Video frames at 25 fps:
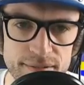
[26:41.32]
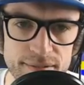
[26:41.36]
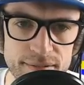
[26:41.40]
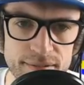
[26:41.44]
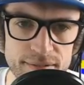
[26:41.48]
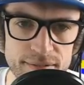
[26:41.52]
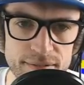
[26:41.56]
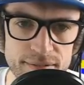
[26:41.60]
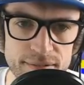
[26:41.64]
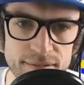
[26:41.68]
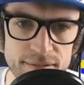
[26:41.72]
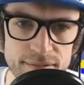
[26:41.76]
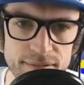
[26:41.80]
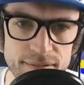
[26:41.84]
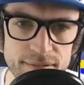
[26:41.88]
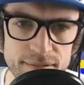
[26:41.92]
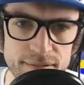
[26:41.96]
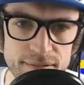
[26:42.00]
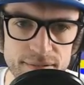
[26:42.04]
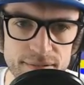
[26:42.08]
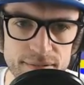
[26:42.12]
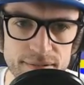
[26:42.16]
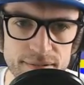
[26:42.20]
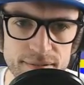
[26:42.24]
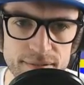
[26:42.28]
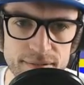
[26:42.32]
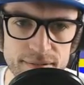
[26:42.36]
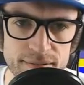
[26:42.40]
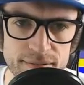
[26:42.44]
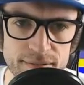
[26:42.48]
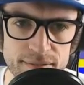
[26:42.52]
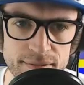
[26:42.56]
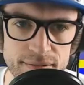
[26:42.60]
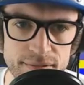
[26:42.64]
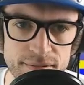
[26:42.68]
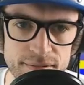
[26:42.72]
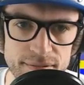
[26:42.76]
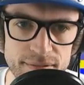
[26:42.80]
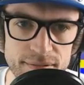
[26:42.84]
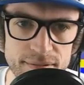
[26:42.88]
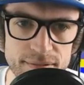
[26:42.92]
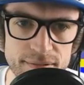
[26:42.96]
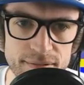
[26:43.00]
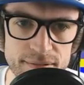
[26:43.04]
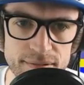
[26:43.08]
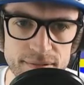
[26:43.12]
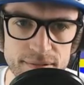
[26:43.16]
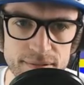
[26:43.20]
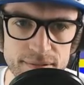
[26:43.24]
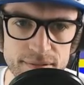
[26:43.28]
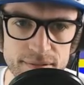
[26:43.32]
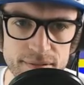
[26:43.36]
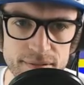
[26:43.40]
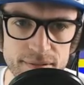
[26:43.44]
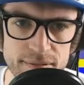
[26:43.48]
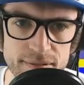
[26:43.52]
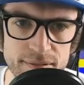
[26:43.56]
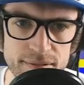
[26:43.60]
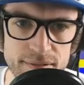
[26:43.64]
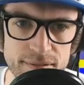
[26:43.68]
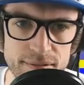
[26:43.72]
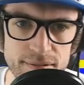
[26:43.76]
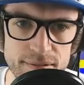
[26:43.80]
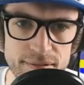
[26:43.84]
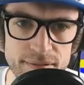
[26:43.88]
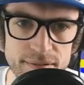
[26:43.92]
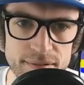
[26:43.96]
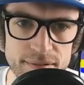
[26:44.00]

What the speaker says: No words are spoken by the person on screen.